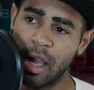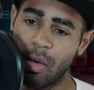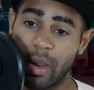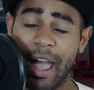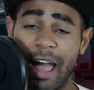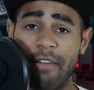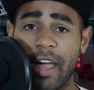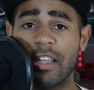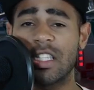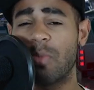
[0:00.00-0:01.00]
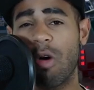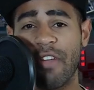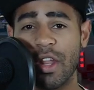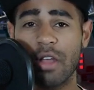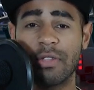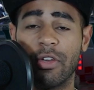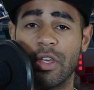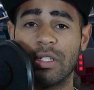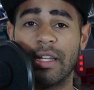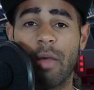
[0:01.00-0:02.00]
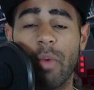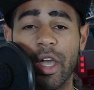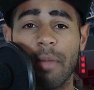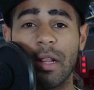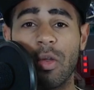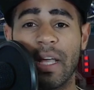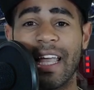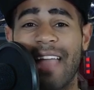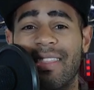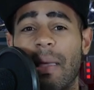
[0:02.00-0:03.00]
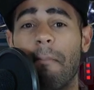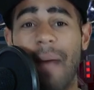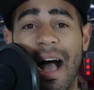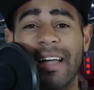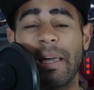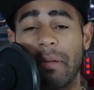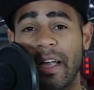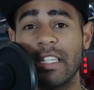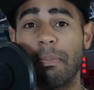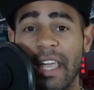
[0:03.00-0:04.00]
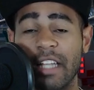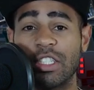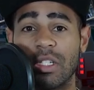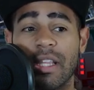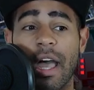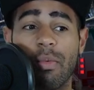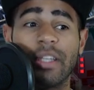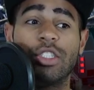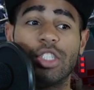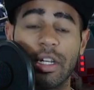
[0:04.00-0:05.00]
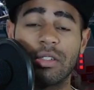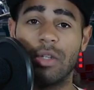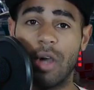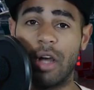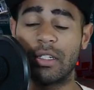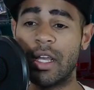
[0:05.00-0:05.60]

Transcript: We have a small video for you today. We're going to be looking at the marketplace pictures that we just got.